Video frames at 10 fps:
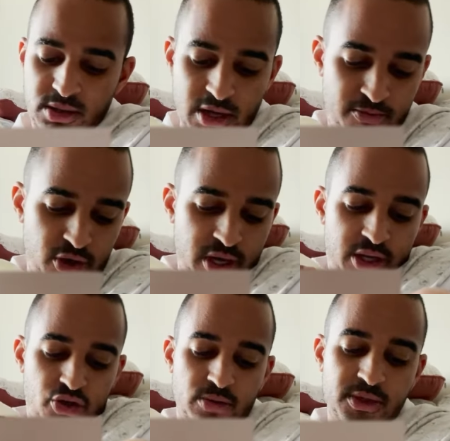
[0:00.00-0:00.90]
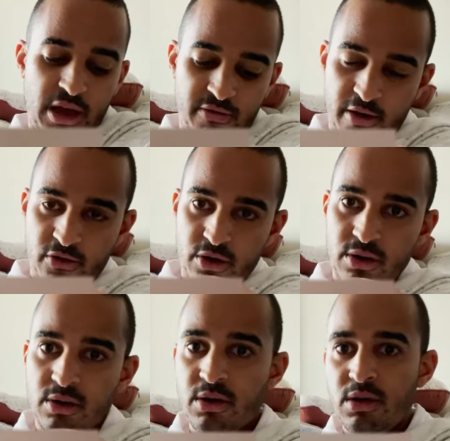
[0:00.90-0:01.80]
temper tantrums I've ever
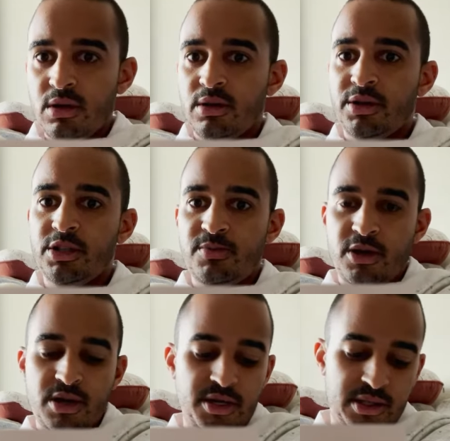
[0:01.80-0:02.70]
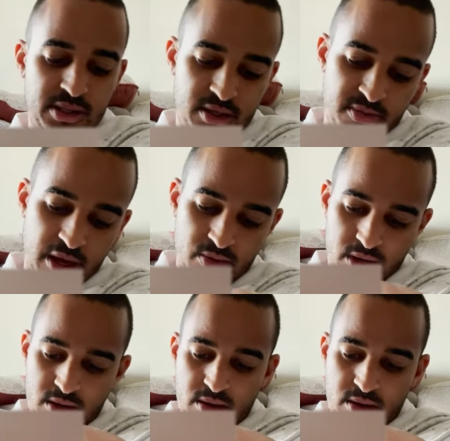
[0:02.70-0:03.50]
experienced in a baby